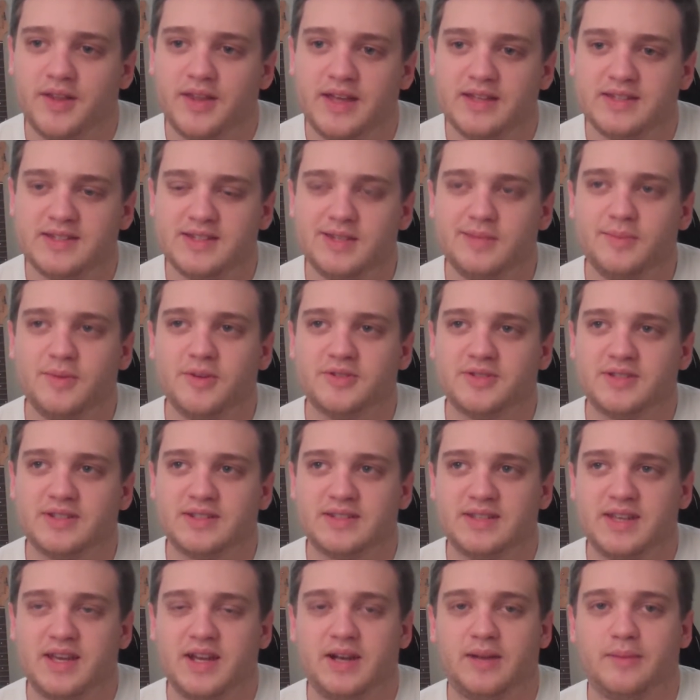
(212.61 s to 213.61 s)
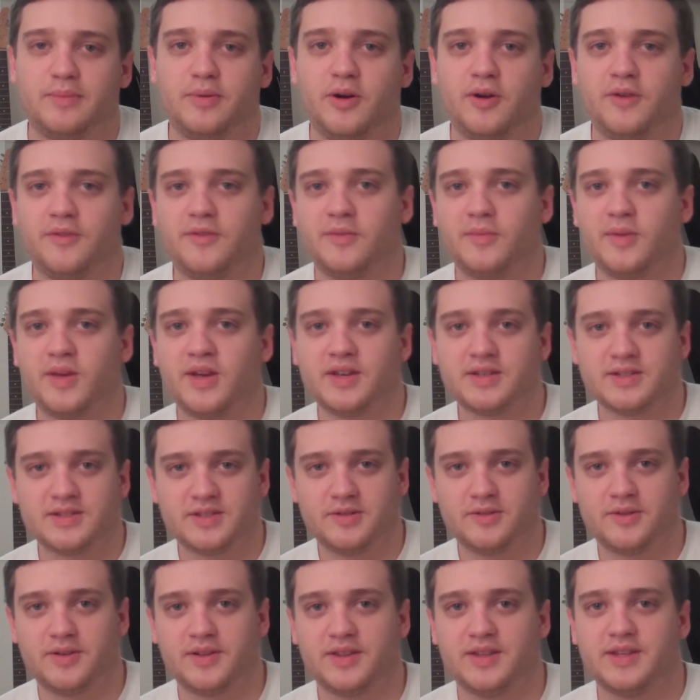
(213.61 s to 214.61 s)
That's the most exciting part for me is
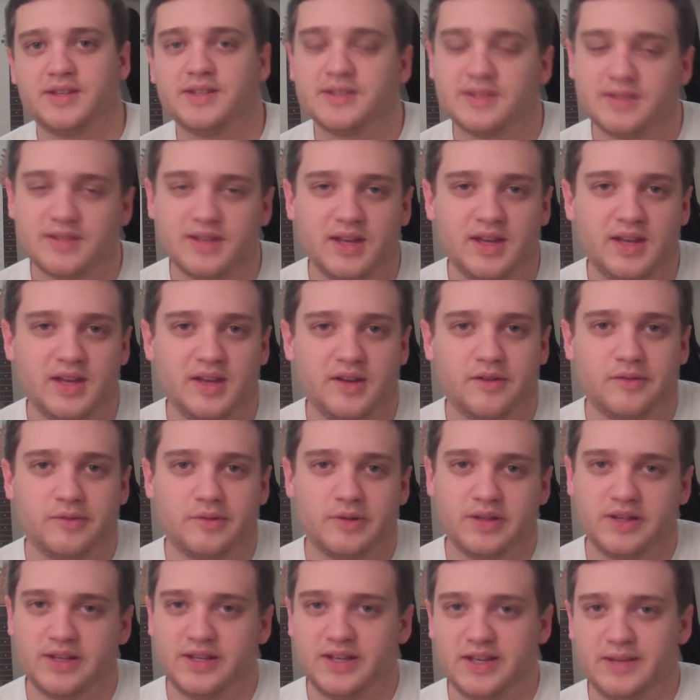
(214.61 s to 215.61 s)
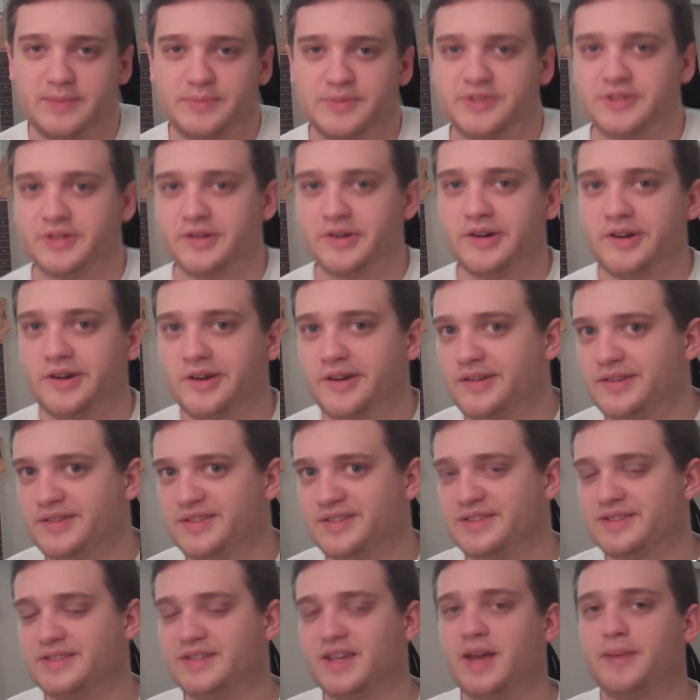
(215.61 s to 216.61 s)
doing these really hipster
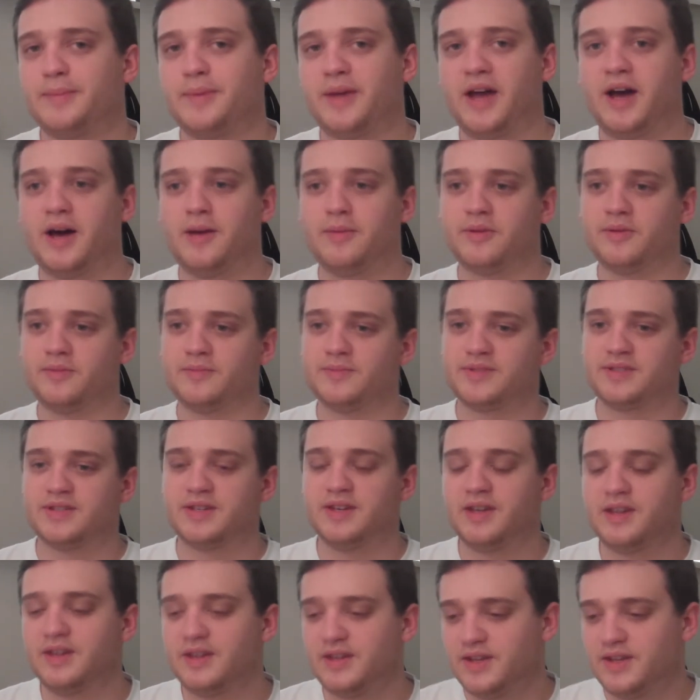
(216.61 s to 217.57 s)
type albums.